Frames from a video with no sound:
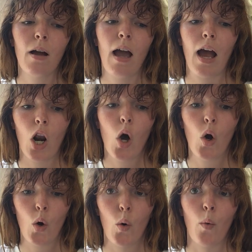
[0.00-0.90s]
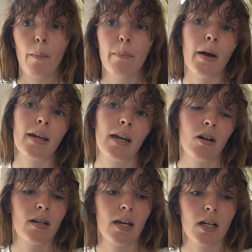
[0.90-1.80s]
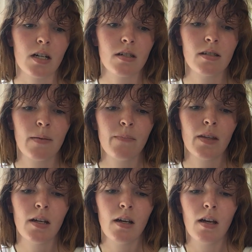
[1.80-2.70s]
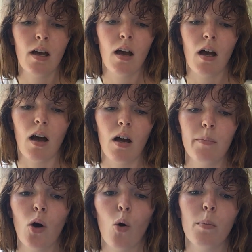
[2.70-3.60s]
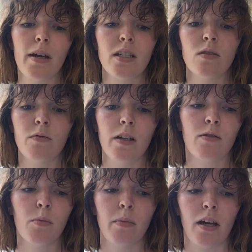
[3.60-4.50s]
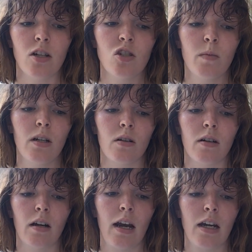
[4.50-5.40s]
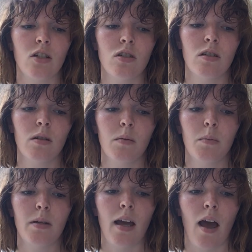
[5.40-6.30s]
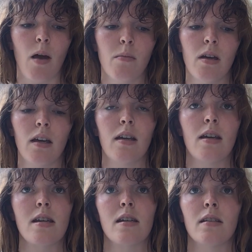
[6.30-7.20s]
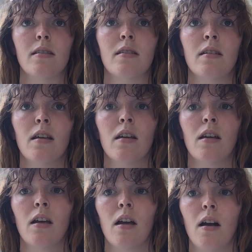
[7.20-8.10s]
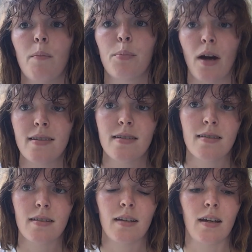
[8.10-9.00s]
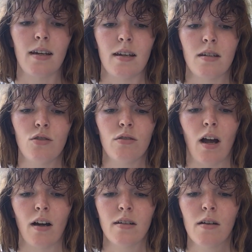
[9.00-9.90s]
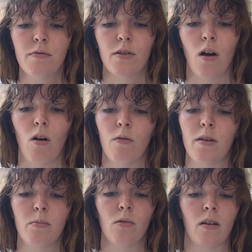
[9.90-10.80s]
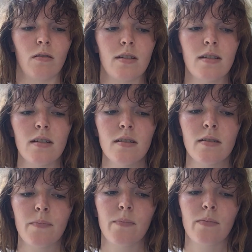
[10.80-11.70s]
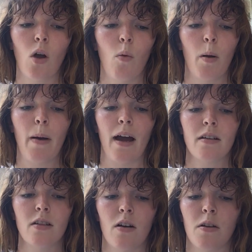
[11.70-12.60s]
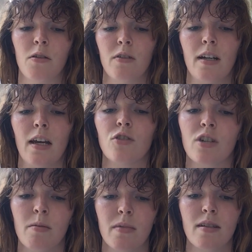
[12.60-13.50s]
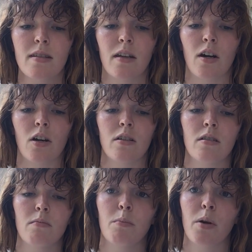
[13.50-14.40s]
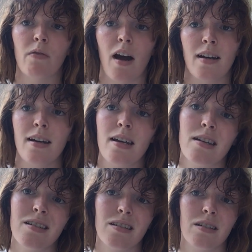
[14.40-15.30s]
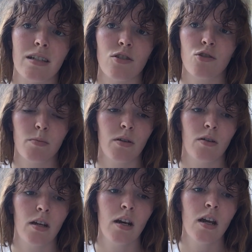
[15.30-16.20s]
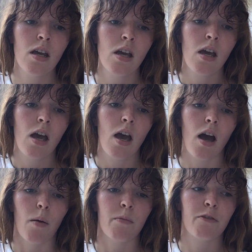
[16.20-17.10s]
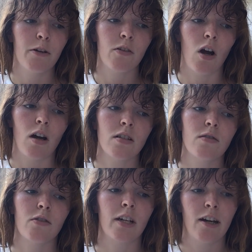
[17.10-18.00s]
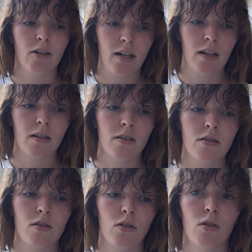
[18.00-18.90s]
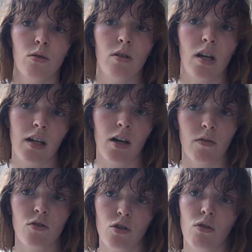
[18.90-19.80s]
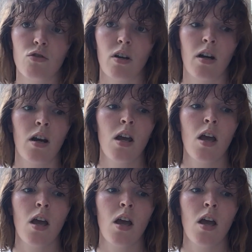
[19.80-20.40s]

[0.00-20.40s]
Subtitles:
at home by caretakers. Home-based fever management, or HBM, is present in Uganda for all febrile illnesses. Homopacks are 3-day treatments that are provided and distributed free of cost for caretakers who take care of children